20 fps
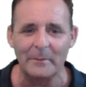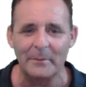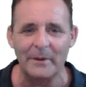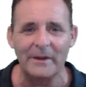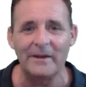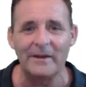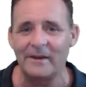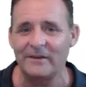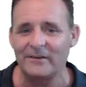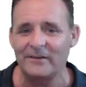But
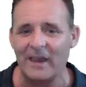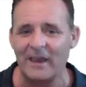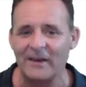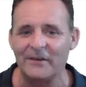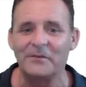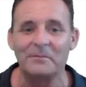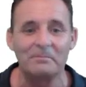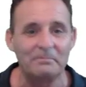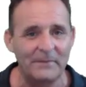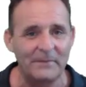in this
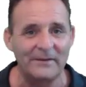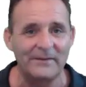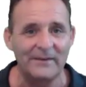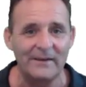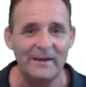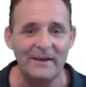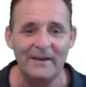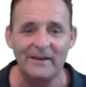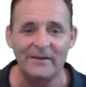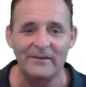case, this
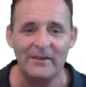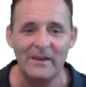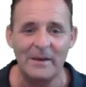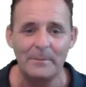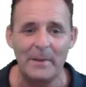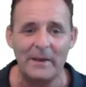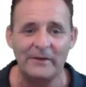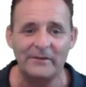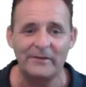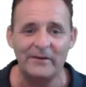is the
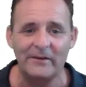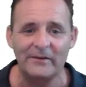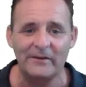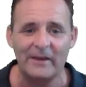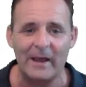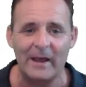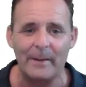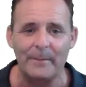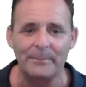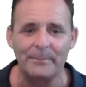best
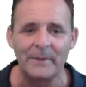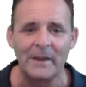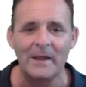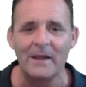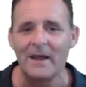discount,